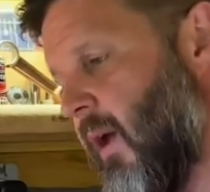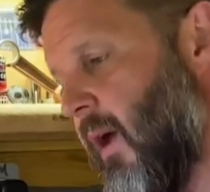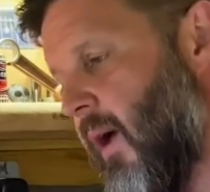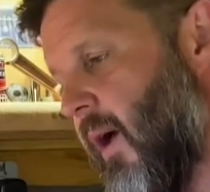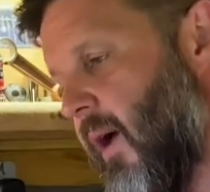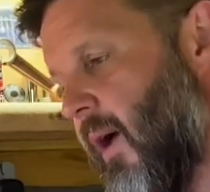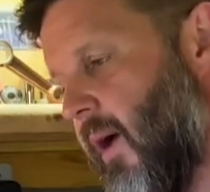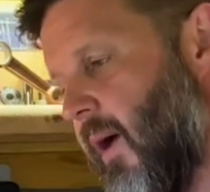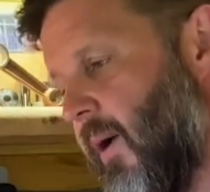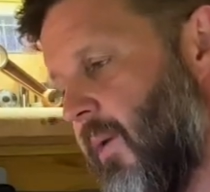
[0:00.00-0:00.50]

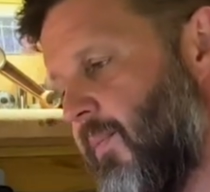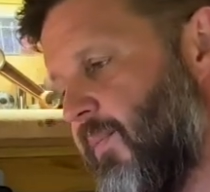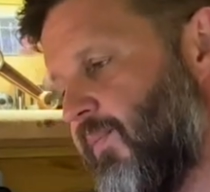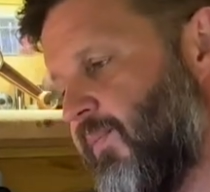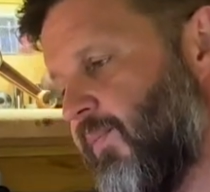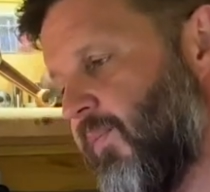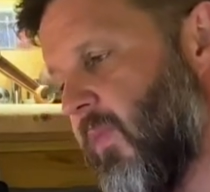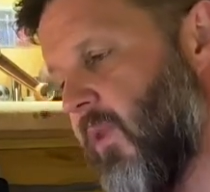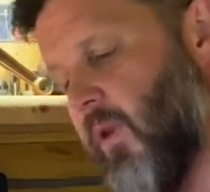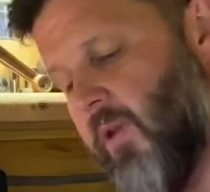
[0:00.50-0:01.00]

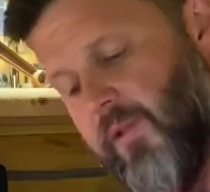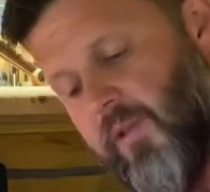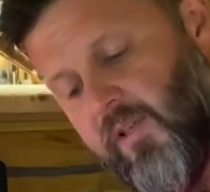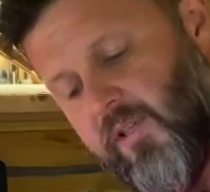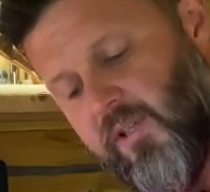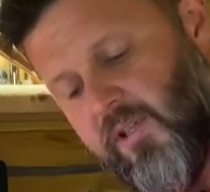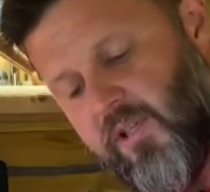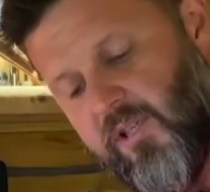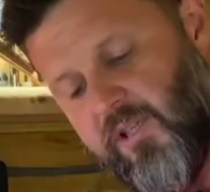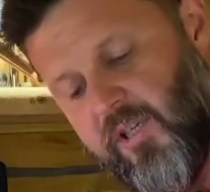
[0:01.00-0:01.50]
This
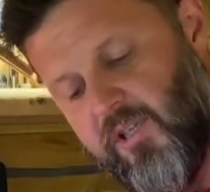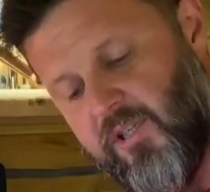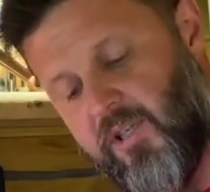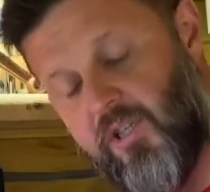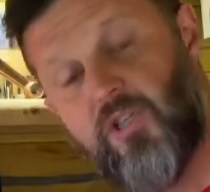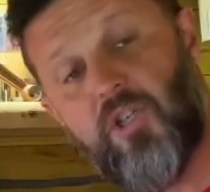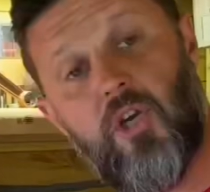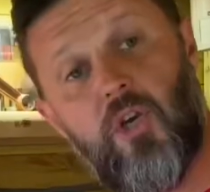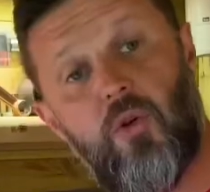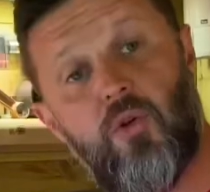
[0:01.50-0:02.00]
is the
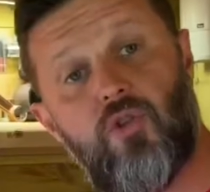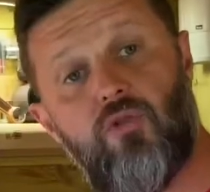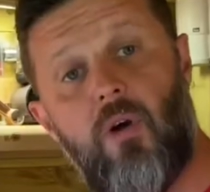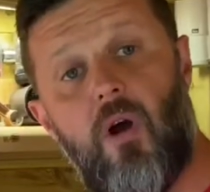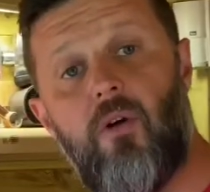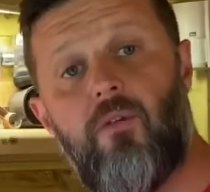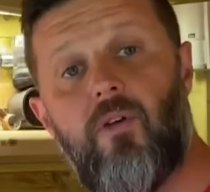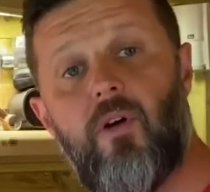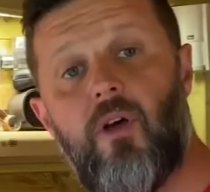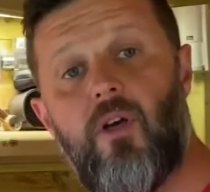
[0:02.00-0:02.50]
62
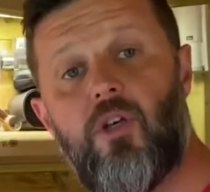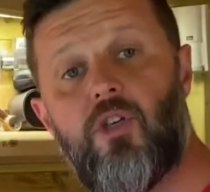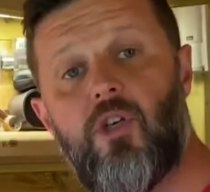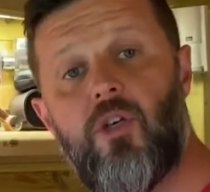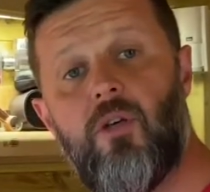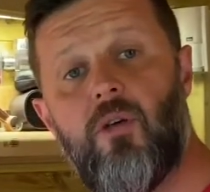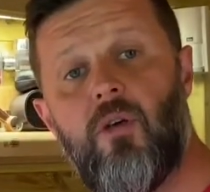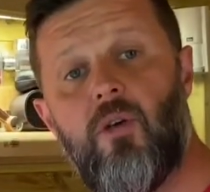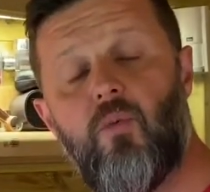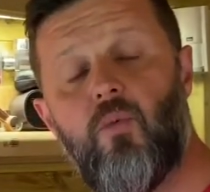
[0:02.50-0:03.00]
stroke
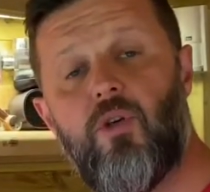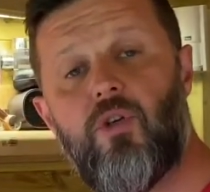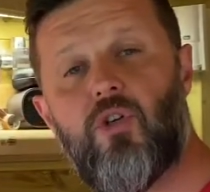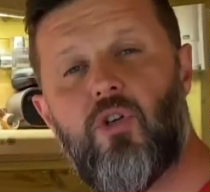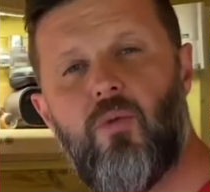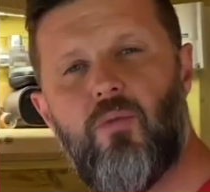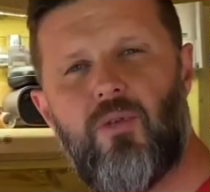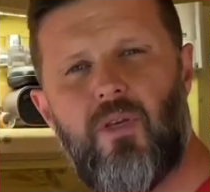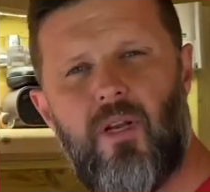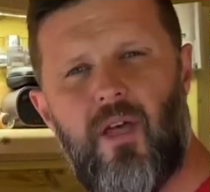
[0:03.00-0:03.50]
version, which
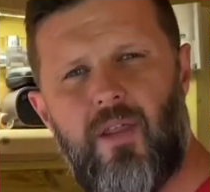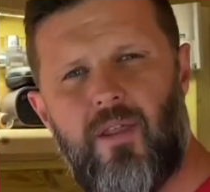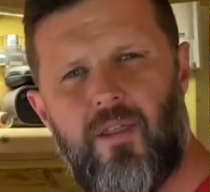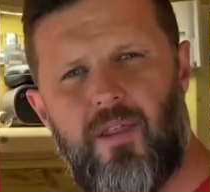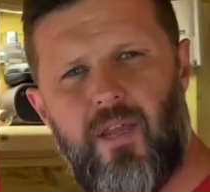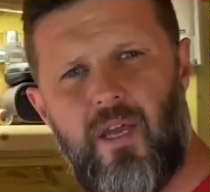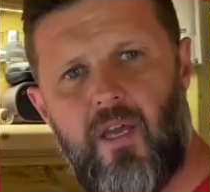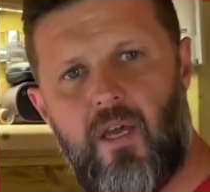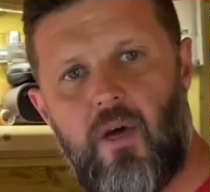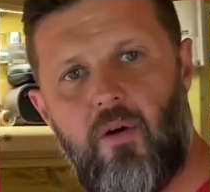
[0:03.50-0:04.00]
comes in I
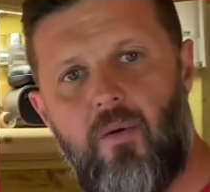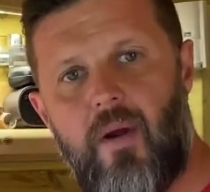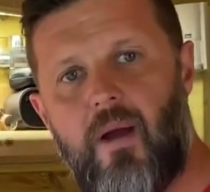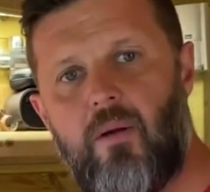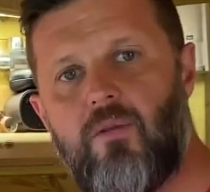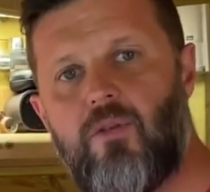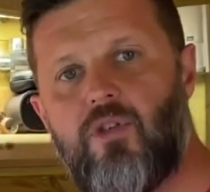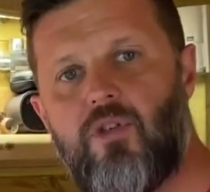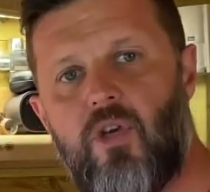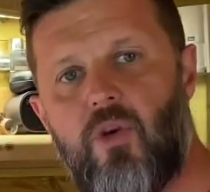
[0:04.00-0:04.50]
think
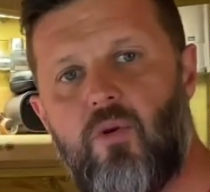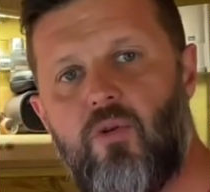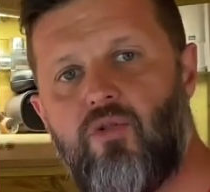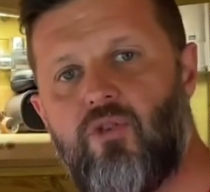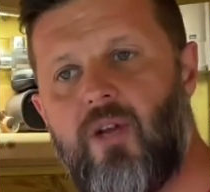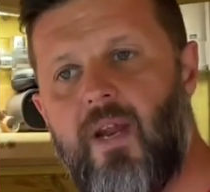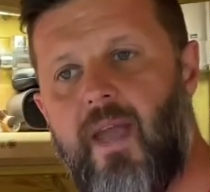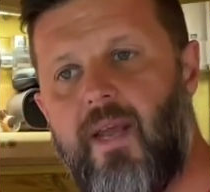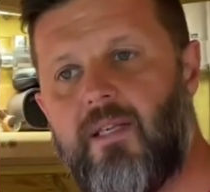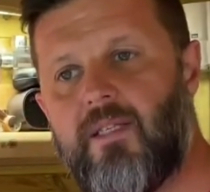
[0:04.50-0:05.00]
around
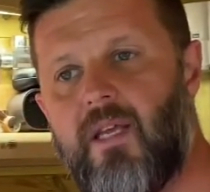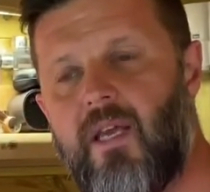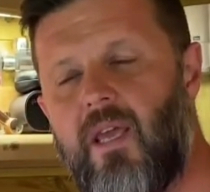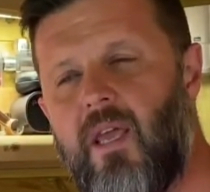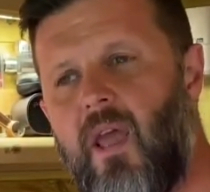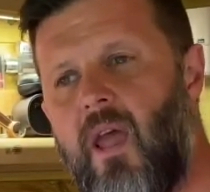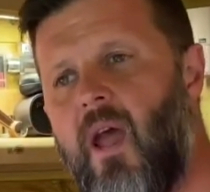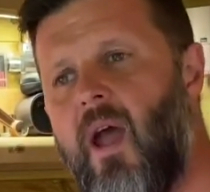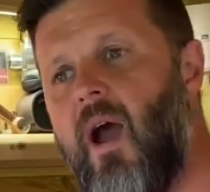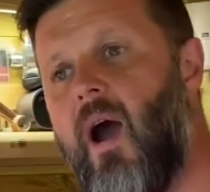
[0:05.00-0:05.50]
280,
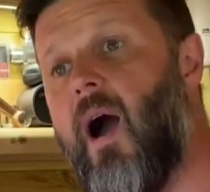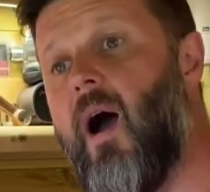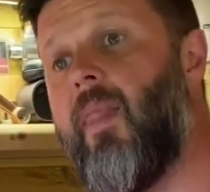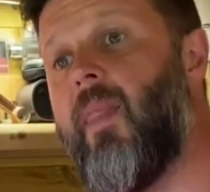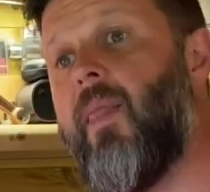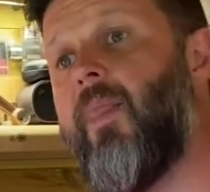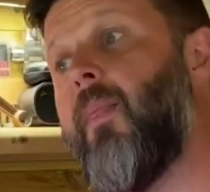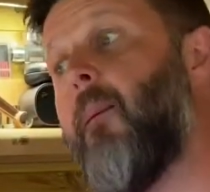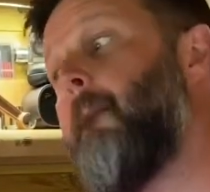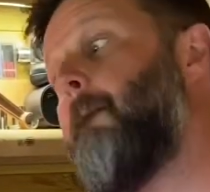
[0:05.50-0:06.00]
and
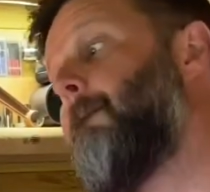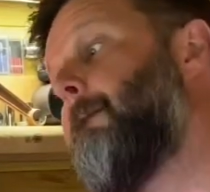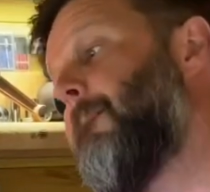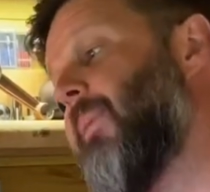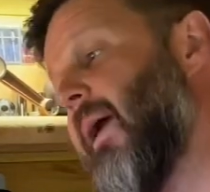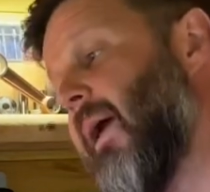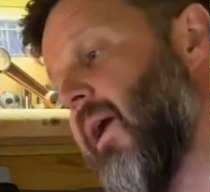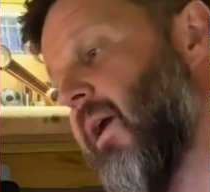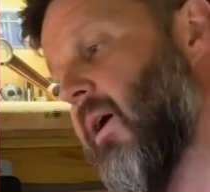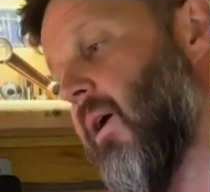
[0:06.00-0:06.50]
then the
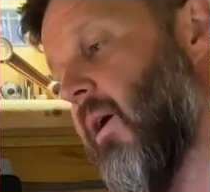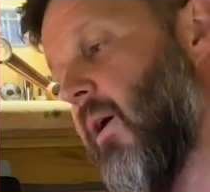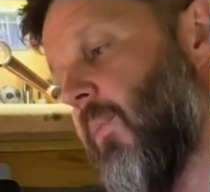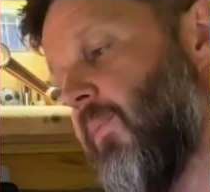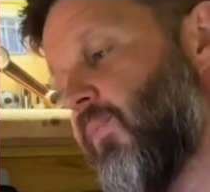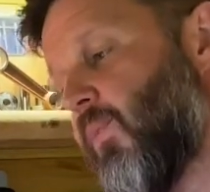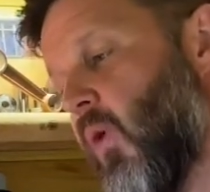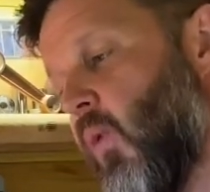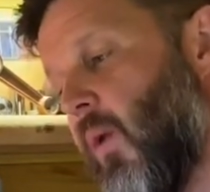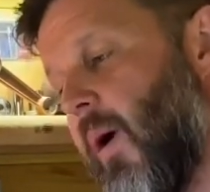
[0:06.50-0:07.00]
big
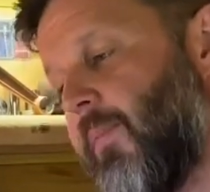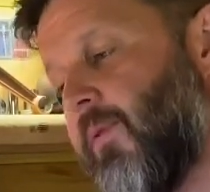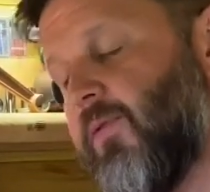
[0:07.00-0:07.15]
webbed